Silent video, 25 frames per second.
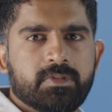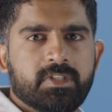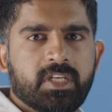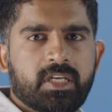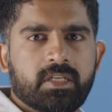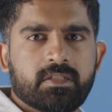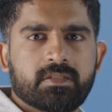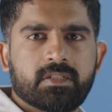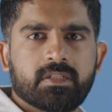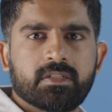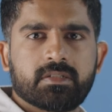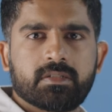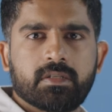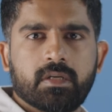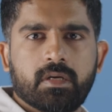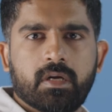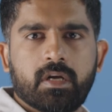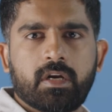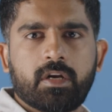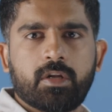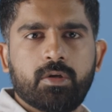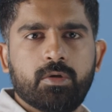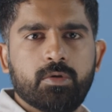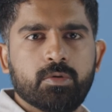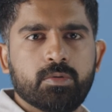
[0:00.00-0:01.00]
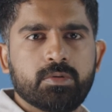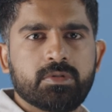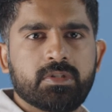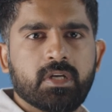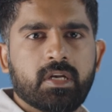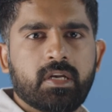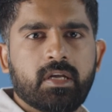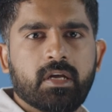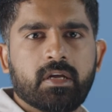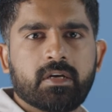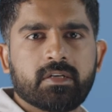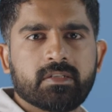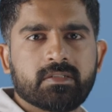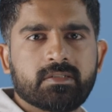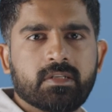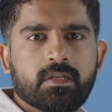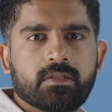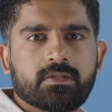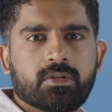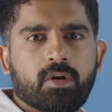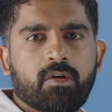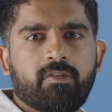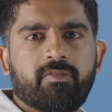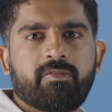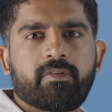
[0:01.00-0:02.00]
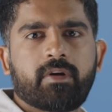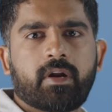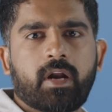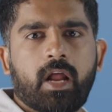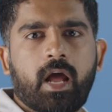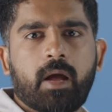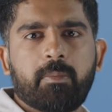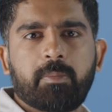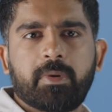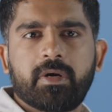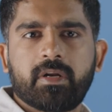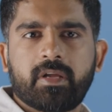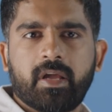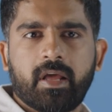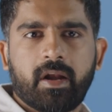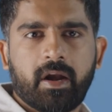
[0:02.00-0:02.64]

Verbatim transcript: These cysts are usually a result of trapped